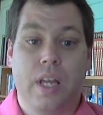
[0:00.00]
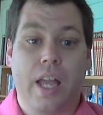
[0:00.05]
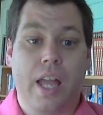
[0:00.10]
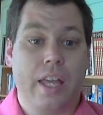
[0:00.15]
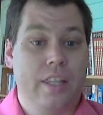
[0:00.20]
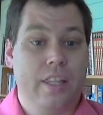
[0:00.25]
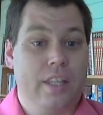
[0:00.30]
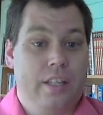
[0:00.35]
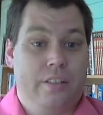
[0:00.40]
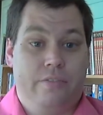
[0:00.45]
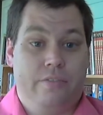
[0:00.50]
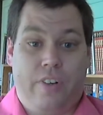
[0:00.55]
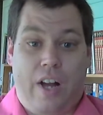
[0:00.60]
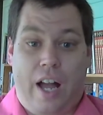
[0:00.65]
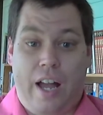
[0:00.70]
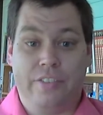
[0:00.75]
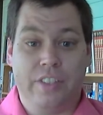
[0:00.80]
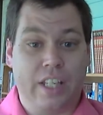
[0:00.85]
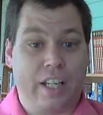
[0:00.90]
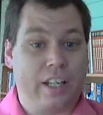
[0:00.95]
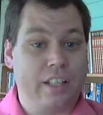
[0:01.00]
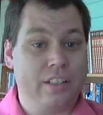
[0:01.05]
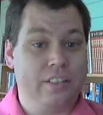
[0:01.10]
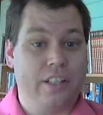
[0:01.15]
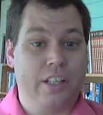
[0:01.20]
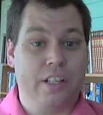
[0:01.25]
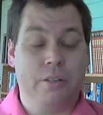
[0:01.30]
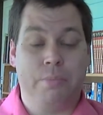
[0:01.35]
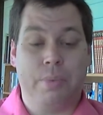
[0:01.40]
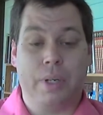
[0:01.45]
And then 5 seconds
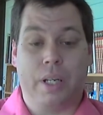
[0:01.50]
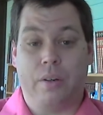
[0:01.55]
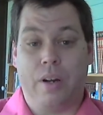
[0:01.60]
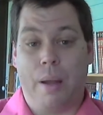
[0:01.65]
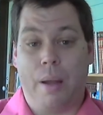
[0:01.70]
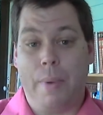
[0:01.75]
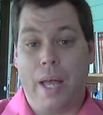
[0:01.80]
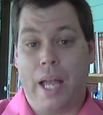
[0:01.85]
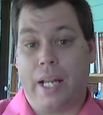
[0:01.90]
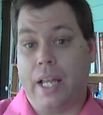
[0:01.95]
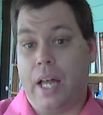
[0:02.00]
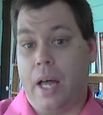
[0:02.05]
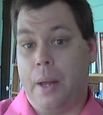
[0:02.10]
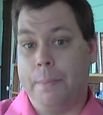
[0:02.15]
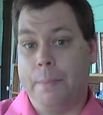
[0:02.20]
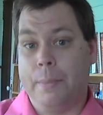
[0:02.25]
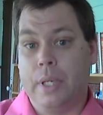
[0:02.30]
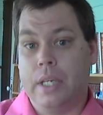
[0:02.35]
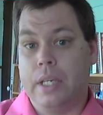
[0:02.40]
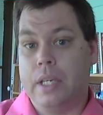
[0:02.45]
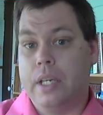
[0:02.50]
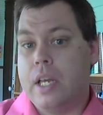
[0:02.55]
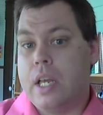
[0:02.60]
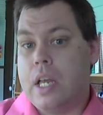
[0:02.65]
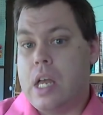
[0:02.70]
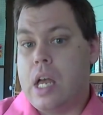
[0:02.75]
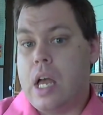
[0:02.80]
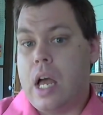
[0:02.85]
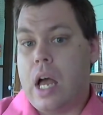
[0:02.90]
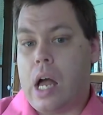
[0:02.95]
later, pick right back up.
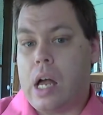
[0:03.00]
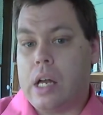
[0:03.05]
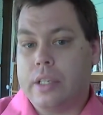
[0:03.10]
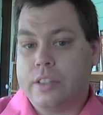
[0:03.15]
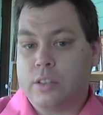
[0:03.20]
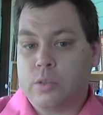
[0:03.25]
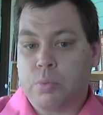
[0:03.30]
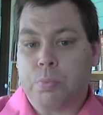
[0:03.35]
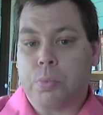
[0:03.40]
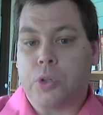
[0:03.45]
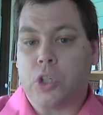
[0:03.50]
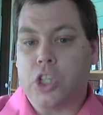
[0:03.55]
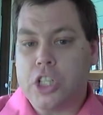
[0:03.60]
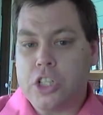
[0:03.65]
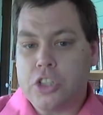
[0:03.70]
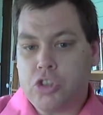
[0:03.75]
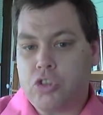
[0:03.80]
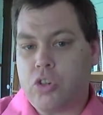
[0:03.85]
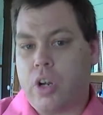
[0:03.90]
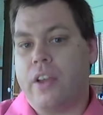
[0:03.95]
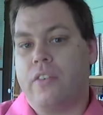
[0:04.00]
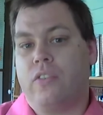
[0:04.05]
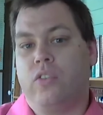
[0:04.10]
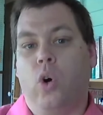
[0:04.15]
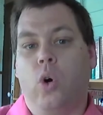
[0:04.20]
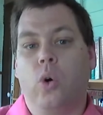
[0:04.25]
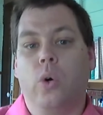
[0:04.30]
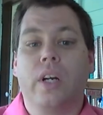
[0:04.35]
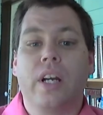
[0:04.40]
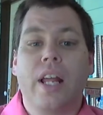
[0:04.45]
It's pretty
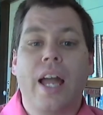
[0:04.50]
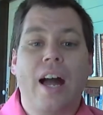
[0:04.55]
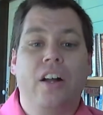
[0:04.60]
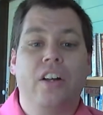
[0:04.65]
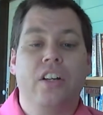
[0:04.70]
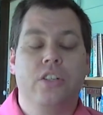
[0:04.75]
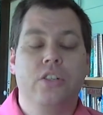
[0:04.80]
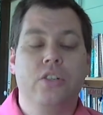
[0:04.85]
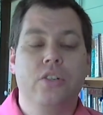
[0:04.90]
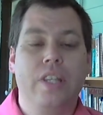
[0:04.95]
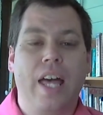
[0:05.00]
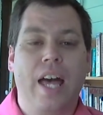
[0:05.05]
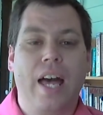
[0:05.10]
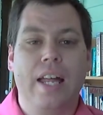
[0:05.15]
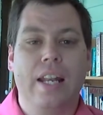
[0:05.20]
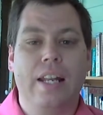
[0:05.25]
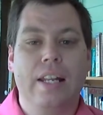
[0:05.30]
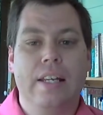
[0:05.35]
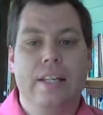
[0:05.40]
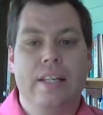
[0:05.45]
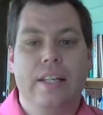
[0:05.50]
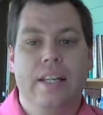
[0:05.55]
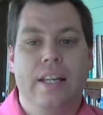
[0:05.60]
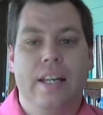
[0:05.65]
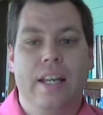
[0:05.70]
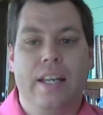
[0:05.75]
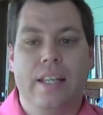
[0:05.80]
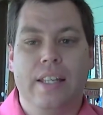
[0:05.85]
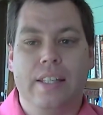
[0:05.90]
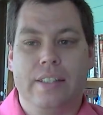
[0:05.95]
straightforward how to do that.
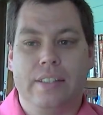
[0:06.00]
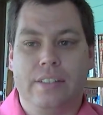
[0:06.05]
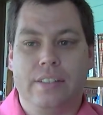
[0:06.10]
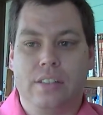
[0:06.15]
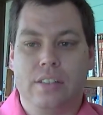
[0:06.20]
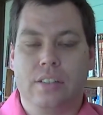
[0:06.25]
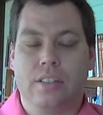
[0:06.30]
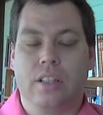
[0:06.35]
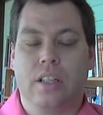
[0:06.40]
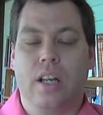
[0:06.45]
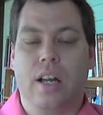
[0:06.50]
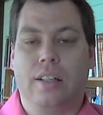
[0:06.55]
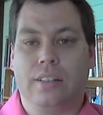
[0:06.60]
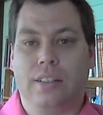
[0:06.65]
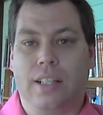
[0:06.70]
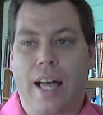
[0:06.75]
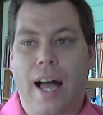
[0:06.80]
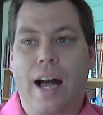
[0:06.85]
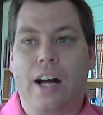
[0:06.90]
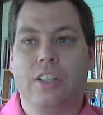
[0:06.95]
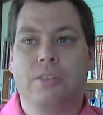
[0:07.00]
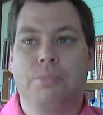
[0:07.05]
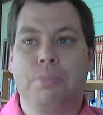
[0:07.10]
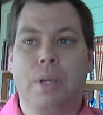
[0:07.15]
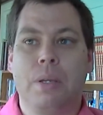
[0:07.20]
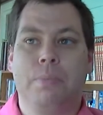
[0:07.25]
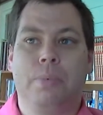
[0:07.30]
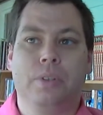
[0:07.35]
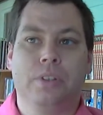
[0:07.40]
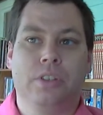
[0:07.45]
It allows
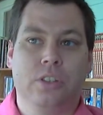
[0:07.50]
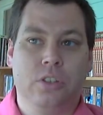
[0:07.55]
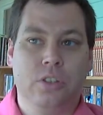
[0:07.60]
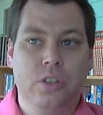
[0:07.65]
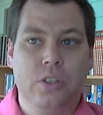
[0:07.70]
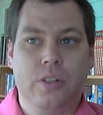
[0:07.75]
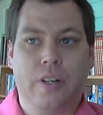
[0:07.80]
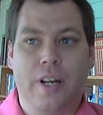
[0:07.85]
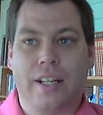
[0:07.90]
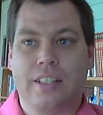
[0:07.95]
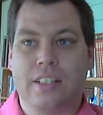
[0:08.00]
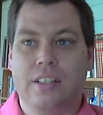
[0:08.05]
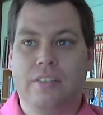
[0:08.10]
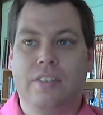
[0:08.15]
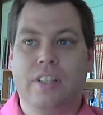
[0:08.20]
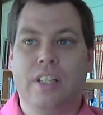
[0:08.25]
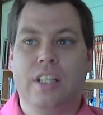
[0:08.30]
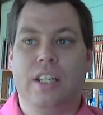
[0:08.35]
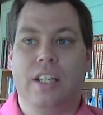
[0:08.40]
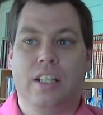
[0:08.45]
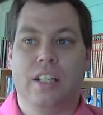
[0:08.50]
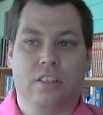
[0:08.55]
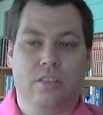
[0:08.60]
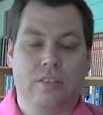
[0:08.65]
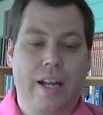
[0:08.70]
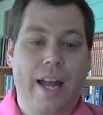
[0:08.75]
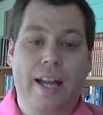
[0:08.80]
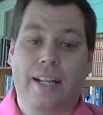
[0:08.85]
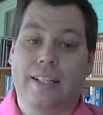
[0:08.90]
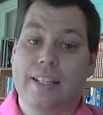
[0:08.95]
people to do your activity,
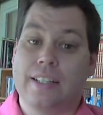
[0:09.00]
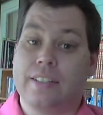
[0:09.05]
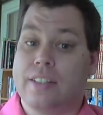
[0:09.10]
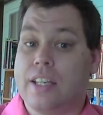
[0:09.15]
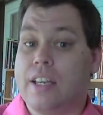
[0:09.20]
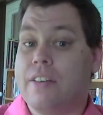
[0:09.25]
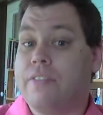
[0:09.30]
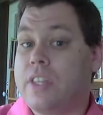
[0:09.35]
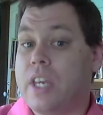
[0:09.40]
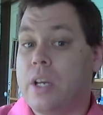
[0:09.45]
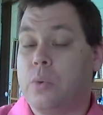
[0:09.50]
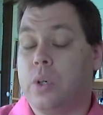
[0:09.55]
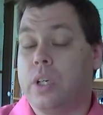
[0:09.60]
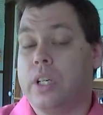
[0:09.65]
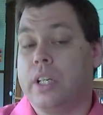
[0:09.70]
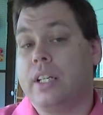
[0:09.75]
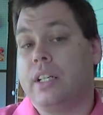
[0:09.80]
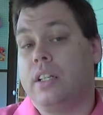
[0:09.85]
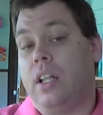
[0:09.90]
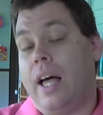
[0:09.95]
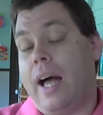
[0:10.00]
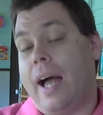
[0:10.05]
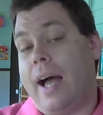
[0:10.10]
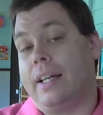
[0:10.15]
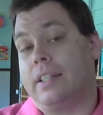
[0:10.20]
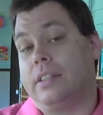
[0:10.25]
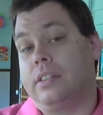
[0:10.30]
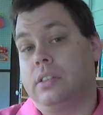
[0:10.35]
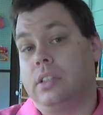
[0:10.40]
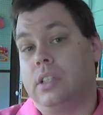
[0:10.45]
interact as if they were in
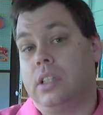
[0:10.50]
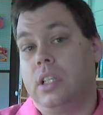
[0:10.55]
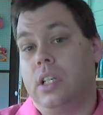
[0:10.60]
class.